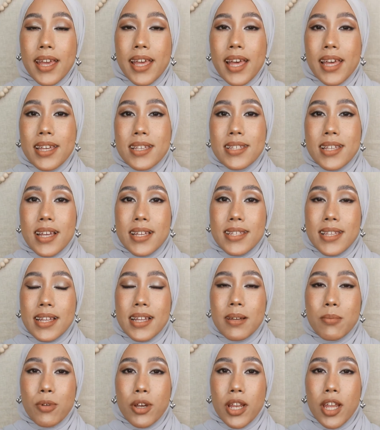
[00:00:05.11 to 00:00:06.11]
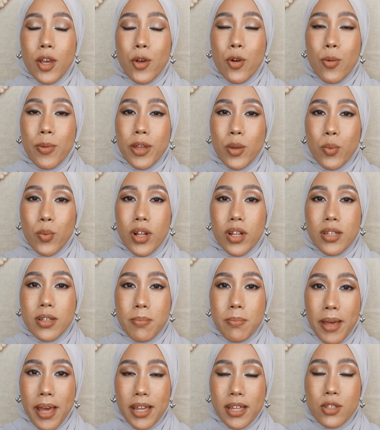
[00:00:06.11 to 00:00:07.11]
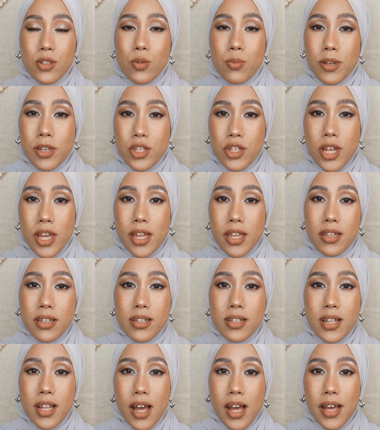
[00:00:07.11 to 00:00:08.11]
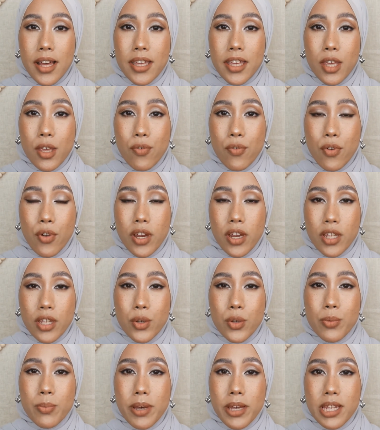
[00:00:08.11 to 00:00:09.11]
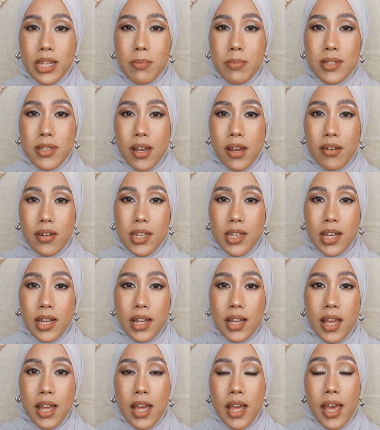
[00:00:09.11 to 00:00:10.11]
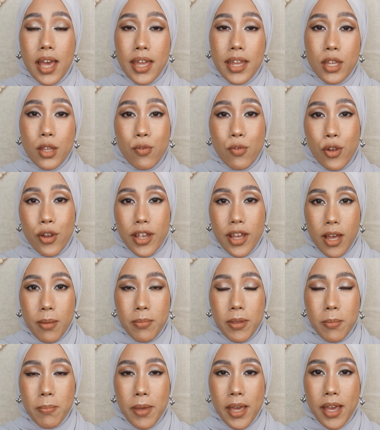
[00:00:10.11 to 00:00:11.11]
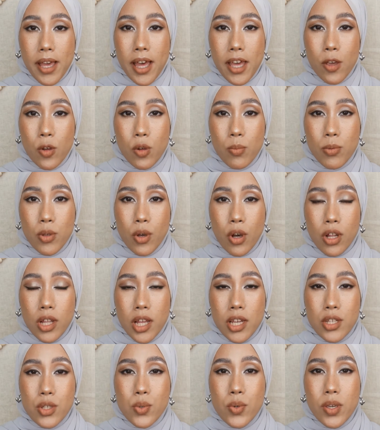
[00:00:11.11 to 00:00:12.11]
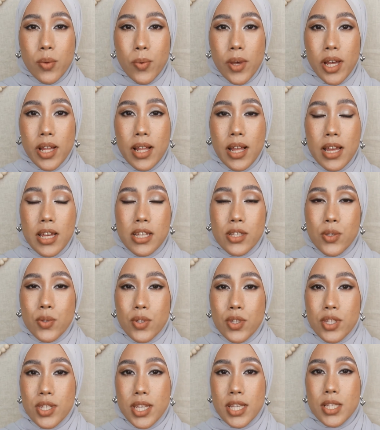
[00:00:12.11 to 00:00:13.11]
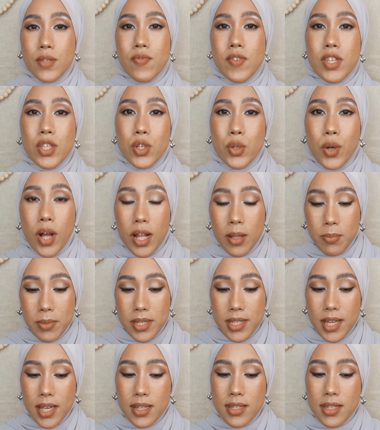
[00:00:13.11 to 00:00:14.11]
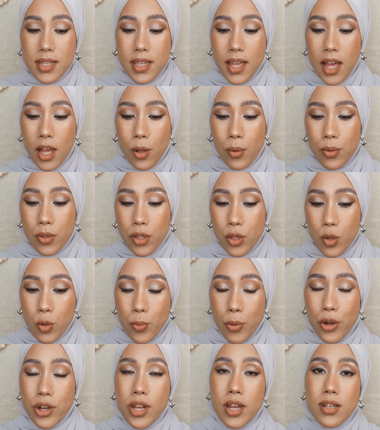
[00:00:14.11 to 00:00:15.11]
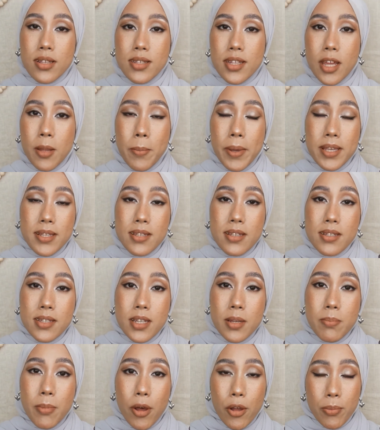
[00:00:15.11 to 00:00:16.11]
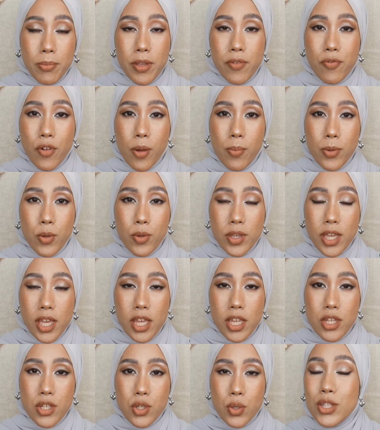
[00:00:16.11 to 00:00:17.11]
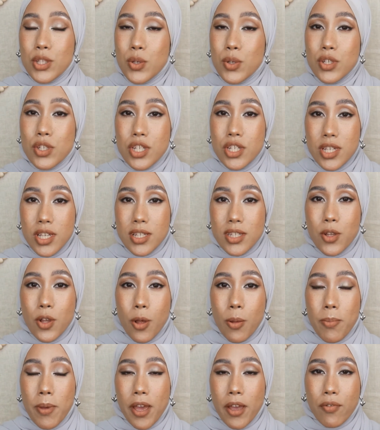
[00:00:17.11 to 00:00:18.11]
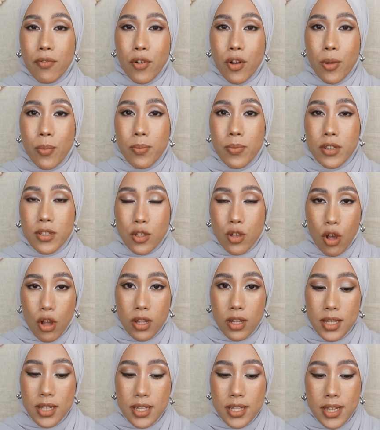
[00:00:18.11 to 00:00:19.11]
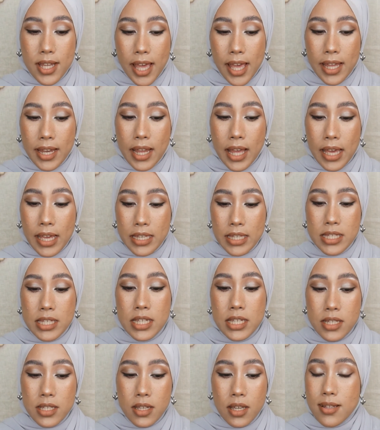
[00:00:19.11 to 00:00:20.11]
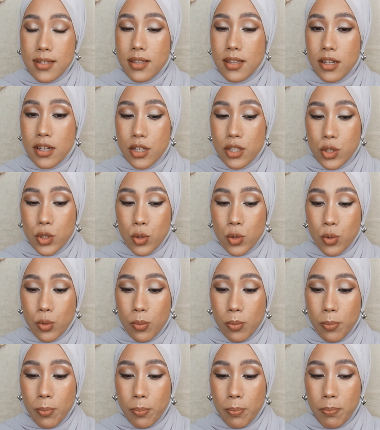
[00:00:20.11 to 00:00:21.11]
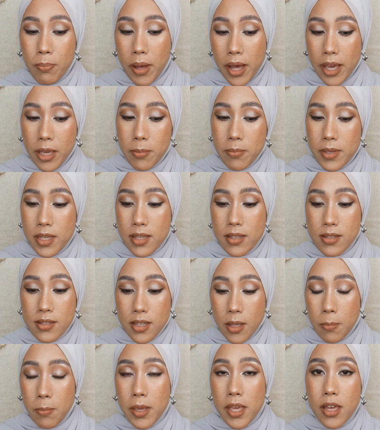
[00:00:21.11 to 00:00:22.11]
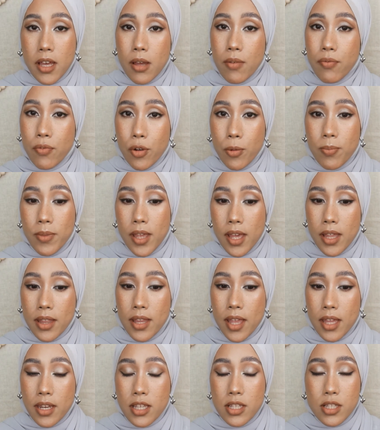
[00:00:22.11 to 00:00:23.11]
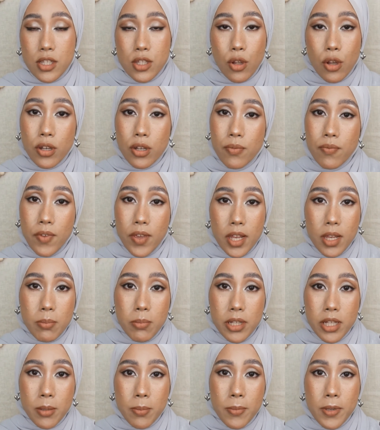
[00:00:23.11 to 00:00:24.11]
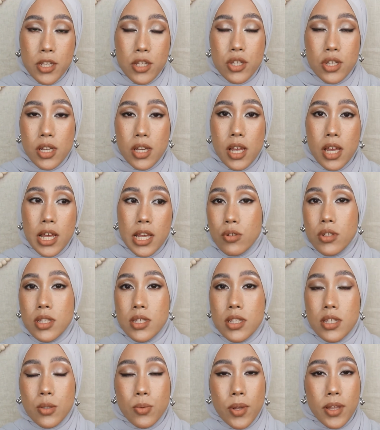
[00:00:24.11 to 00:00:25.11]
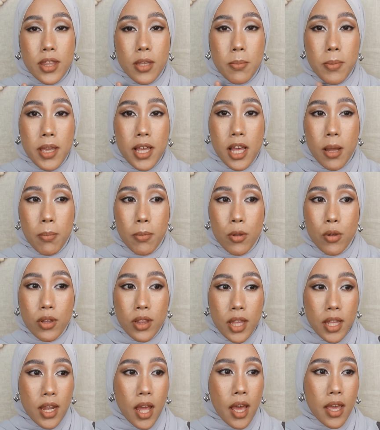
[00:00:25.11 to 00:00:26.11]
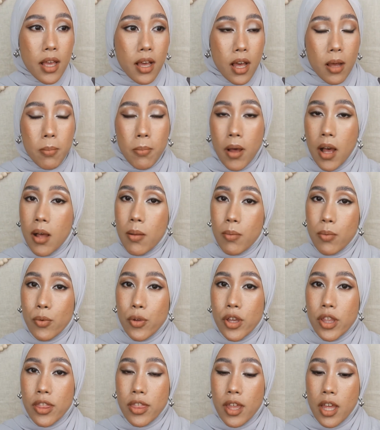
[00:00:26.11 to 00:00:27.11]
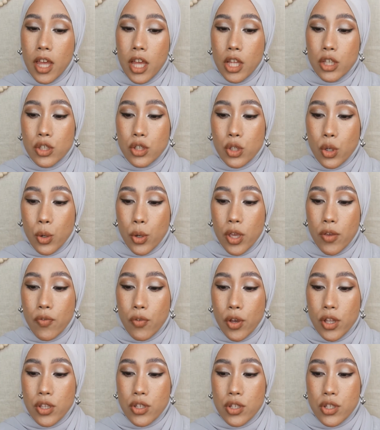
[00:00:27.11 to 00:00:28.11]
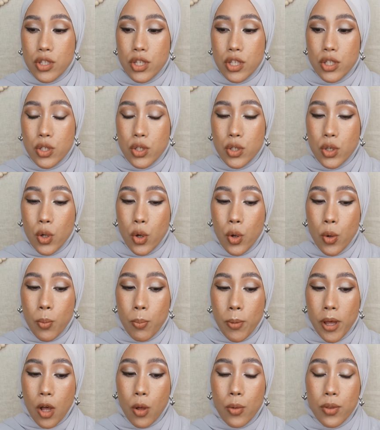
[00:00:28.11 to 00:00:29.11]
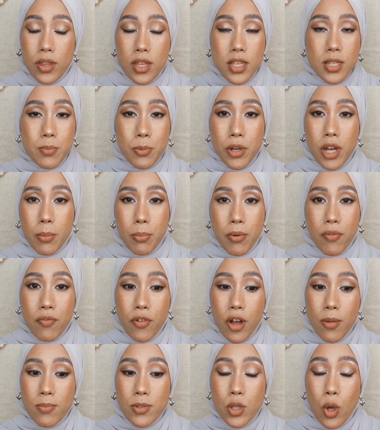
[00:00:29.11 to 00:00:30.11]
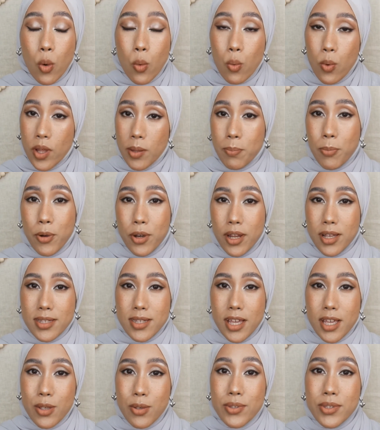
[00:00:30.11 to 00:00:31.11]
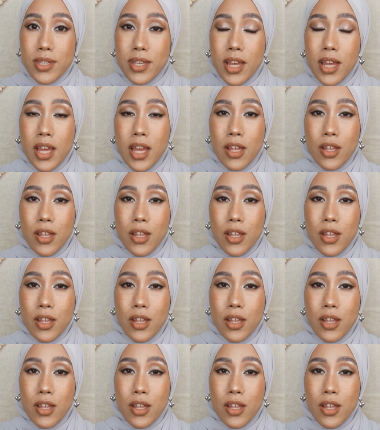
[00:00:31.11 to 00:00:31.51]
Hi guys, assalamualaikum and welcome back to my channel. Hi, if you are new, my name is Arina, and if you're coming back, I hope you all are doing well. So in today's video, I'll be testing out new products that my sister bought me from UK. So she just got back from Scotland and I did ask her to buy me some makeup from there that is not available in Malaysia. So this is what the makeup look that I come up with. So if you're interested to know how this product performs or what products I use